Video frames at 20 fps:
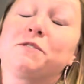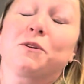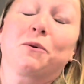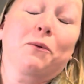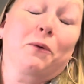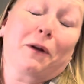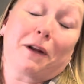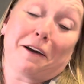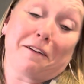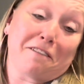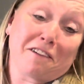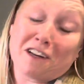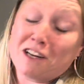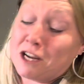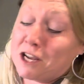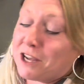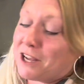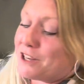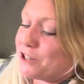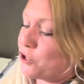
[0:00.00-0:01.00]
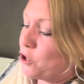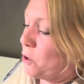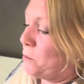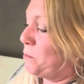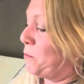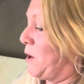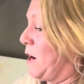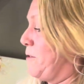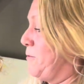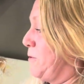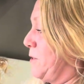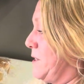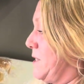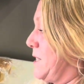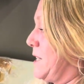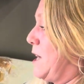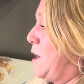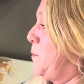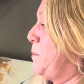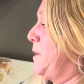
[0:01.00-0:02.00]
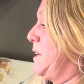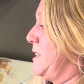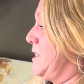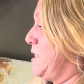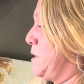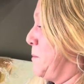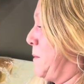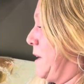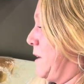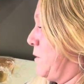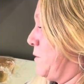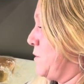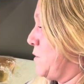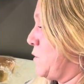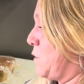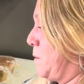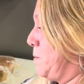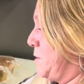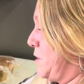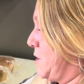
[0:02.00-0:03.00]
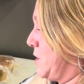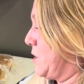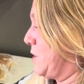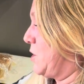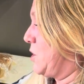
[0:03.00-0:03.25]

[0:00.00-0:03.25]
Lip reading: or whatever. Your own preference and how many tomatoes. So I'm just going to